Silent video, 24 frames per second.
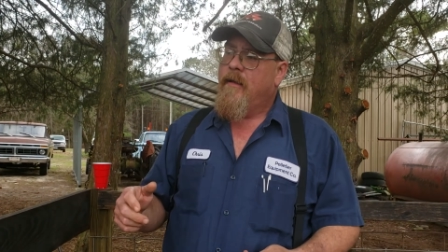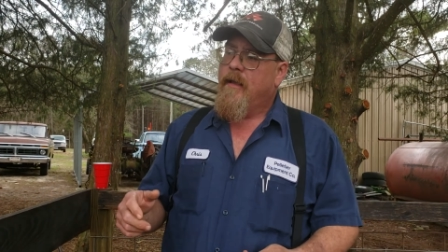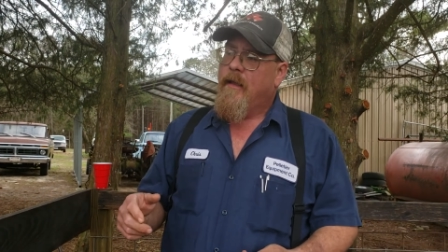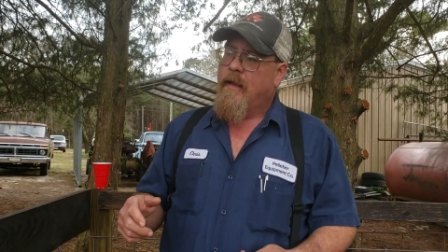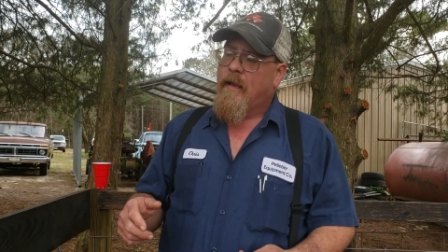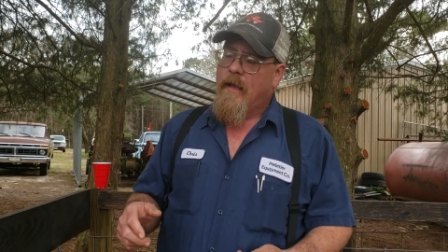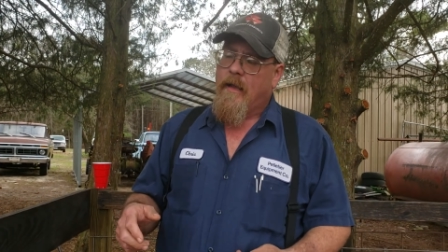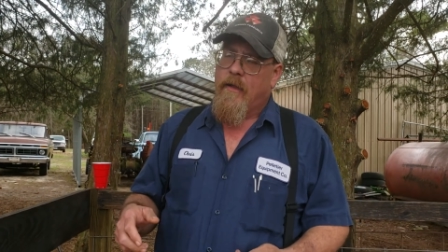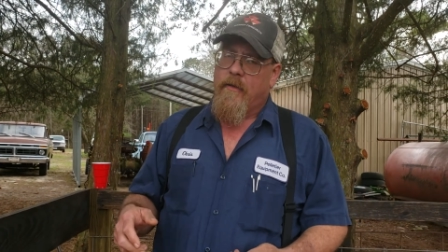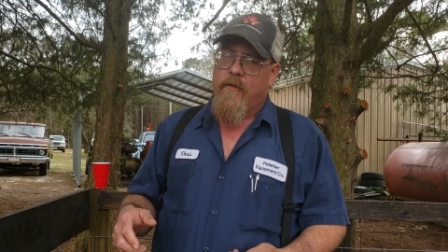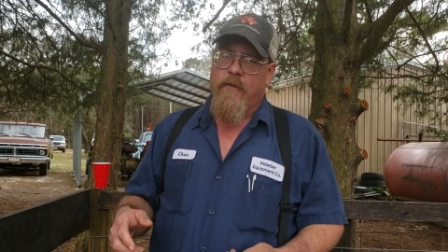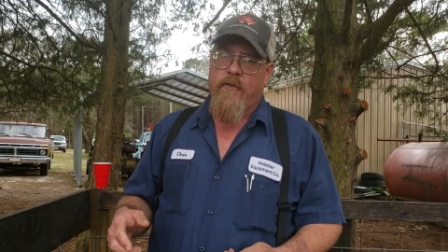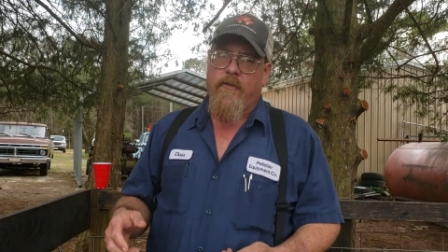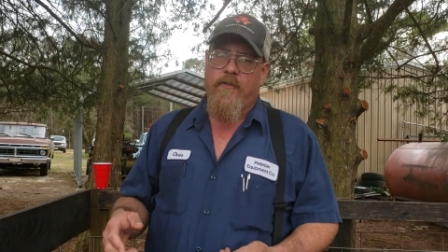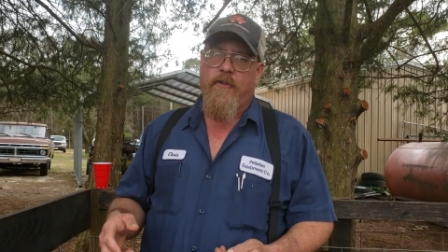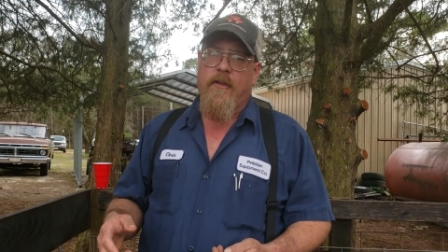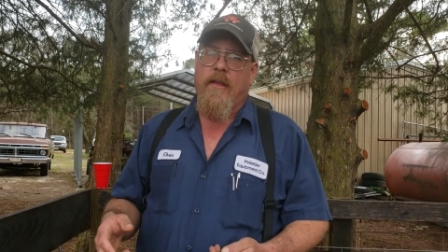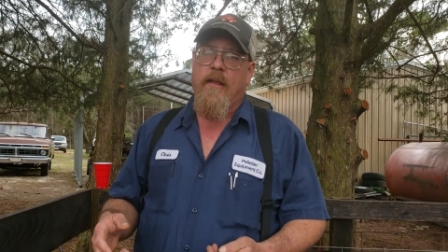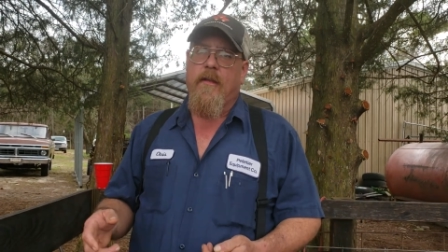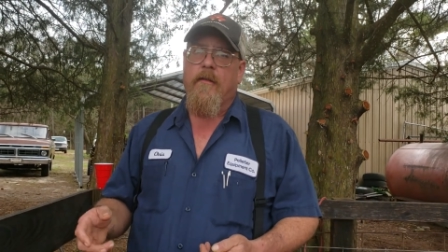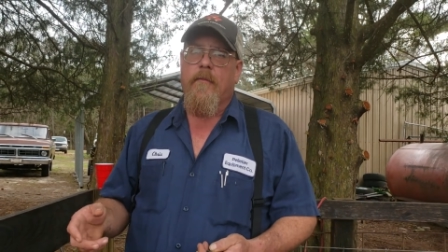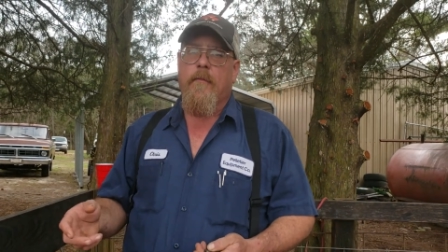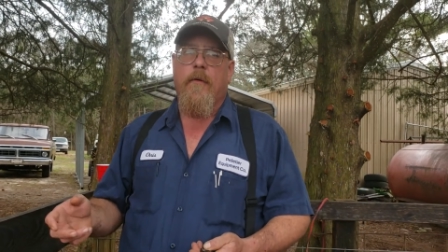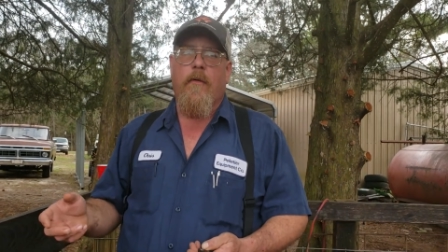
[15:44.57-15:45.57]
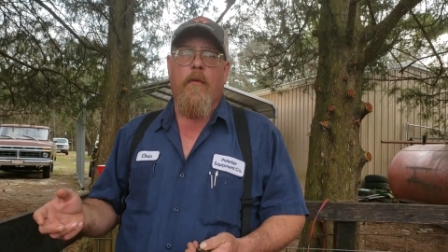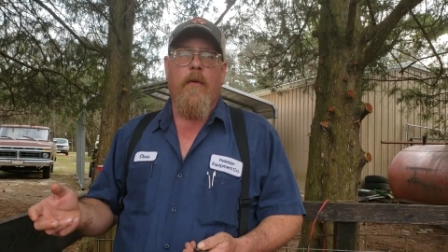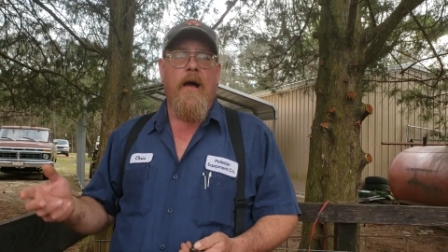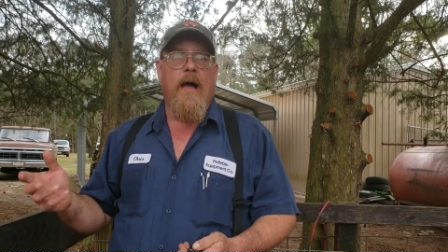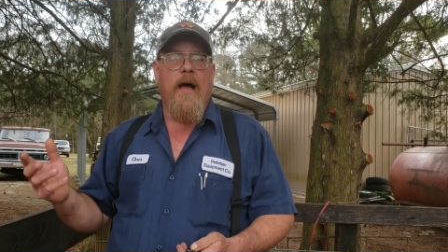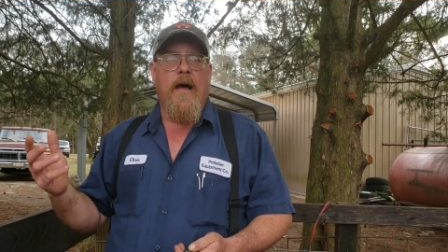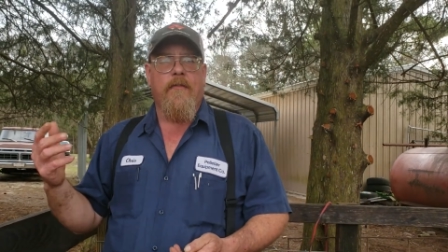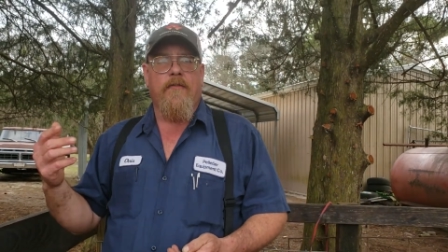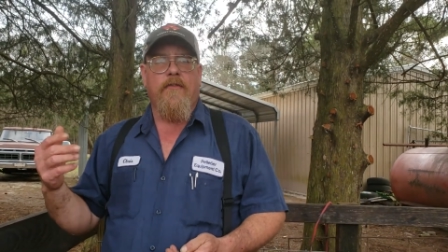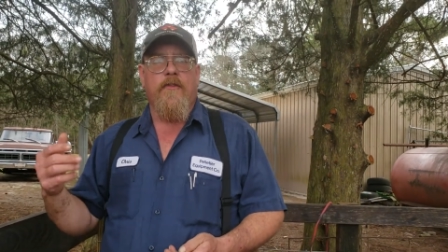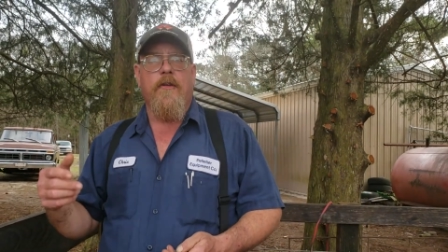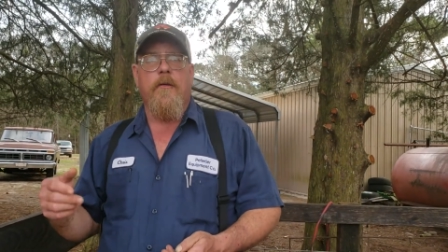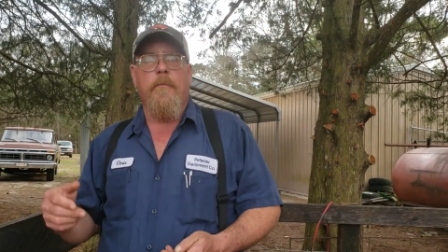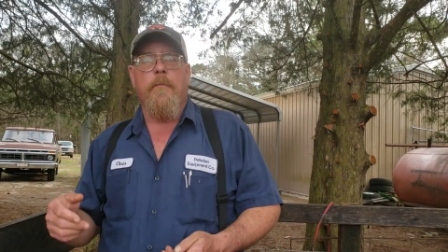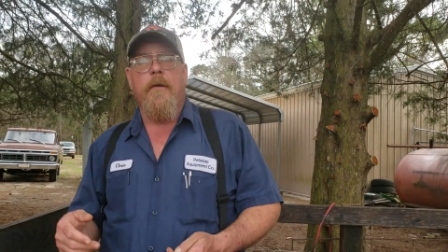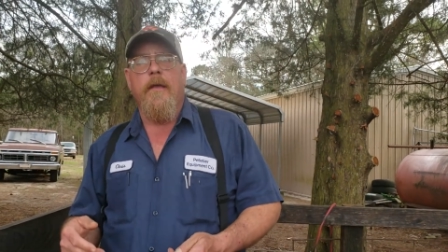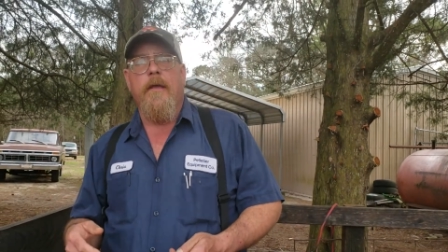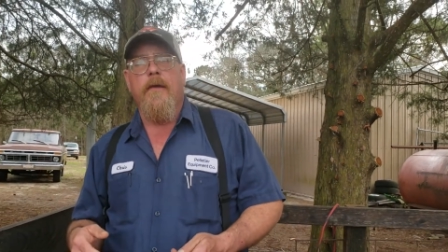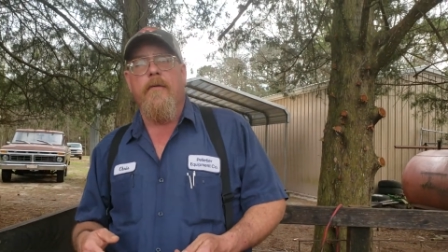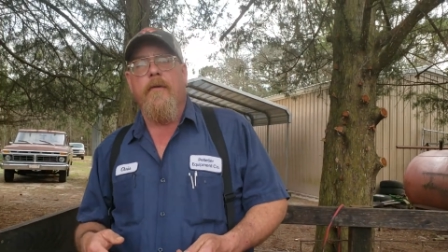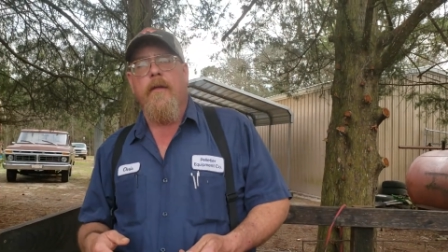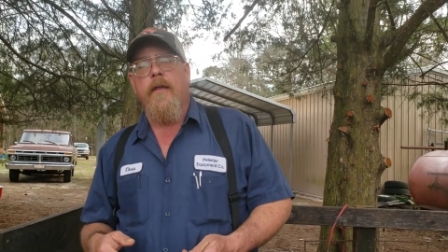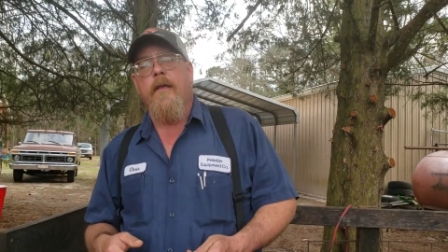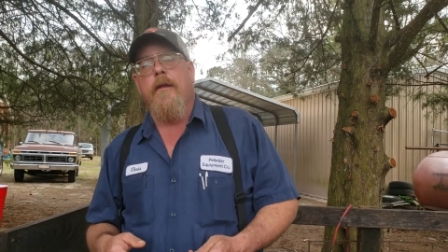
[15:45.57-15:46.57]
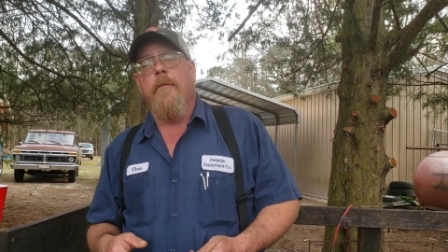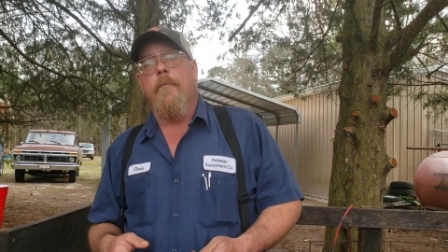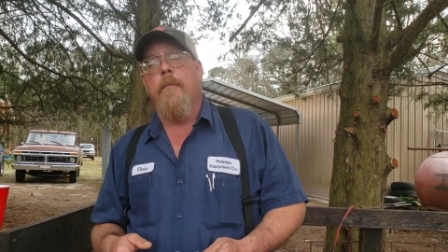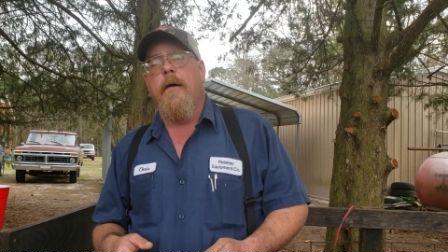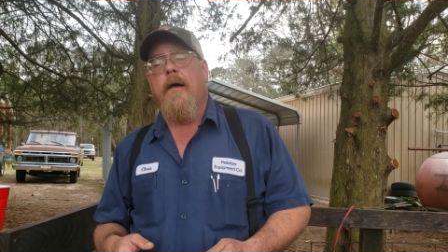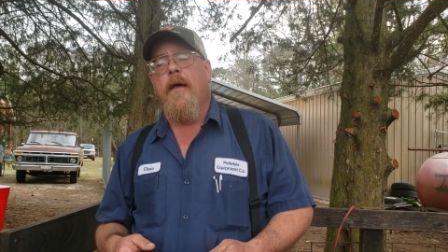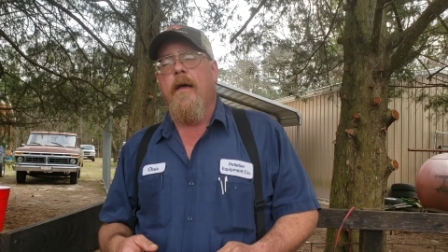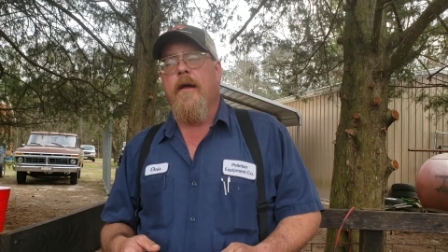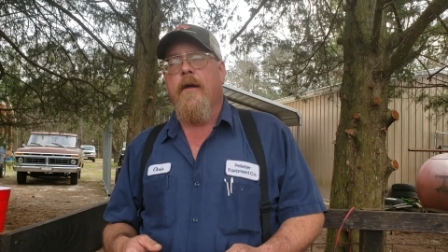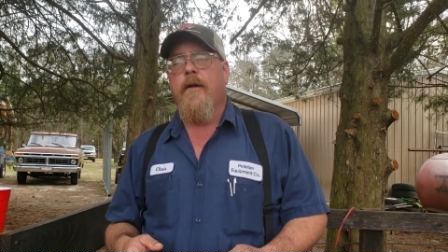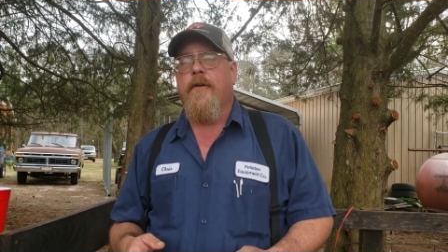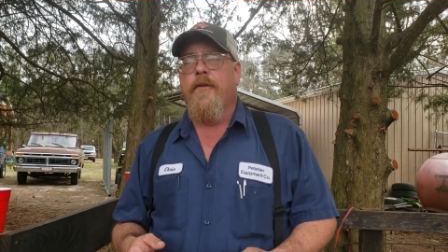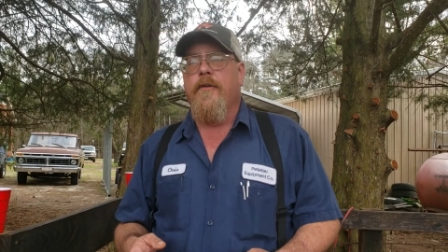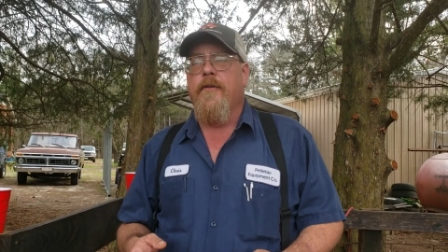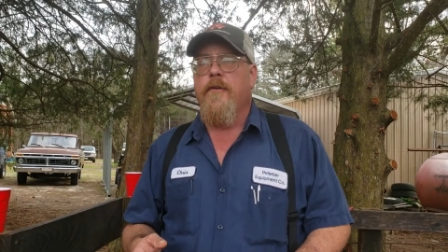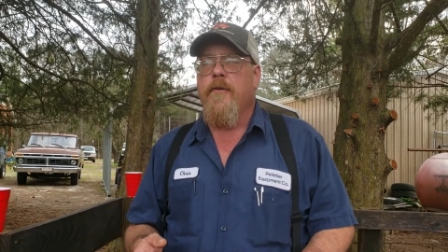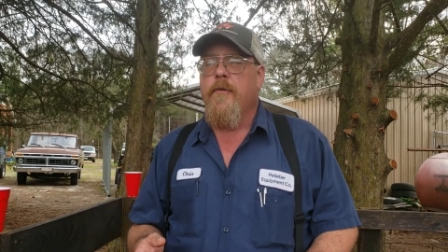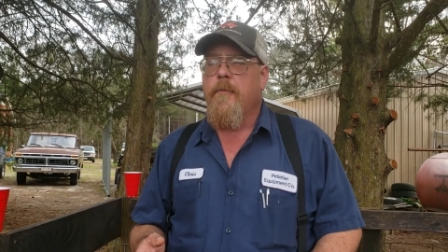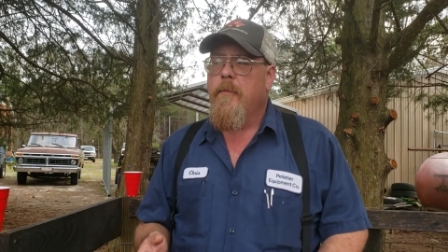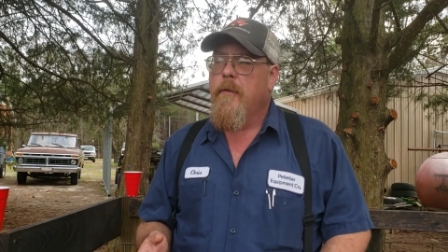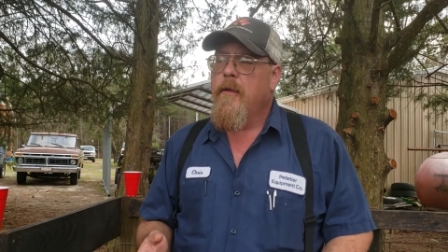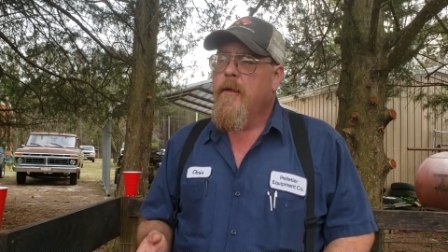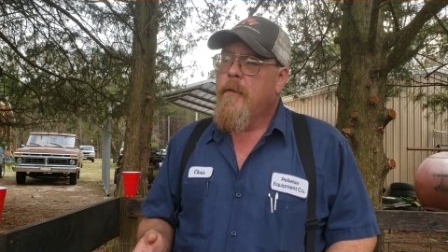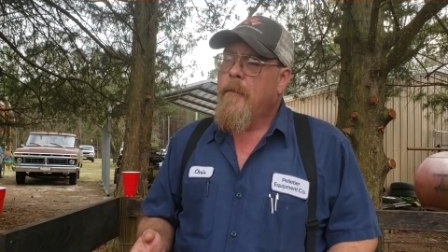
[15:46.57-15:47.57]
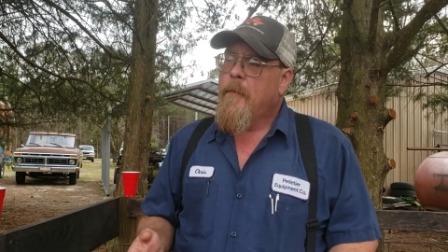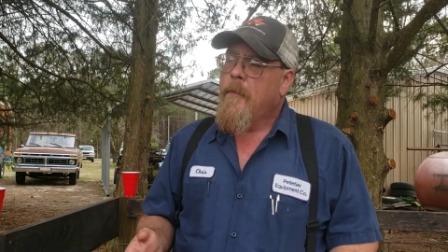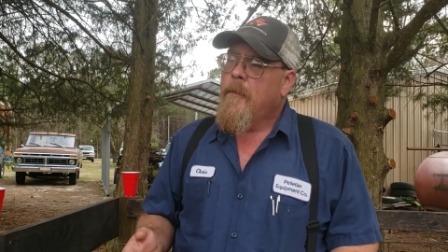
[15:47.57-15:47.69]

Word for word: and I'll just send my wife to the mill to get a bag or two but,